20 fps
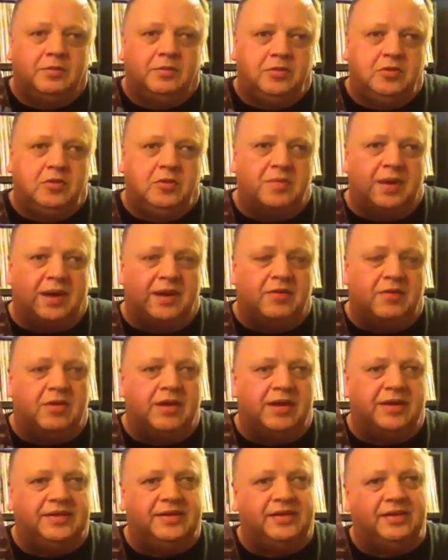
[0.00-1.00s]
Two minor
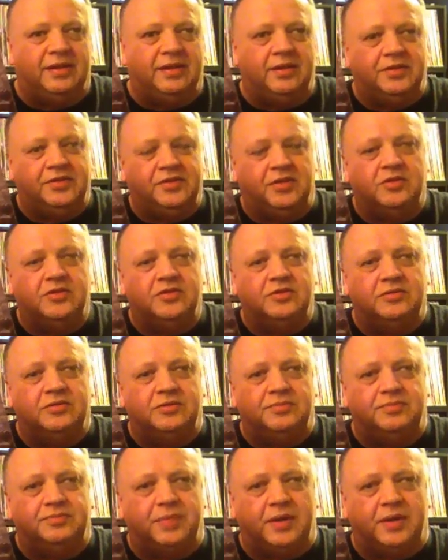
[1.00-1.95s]
hits. Sergeant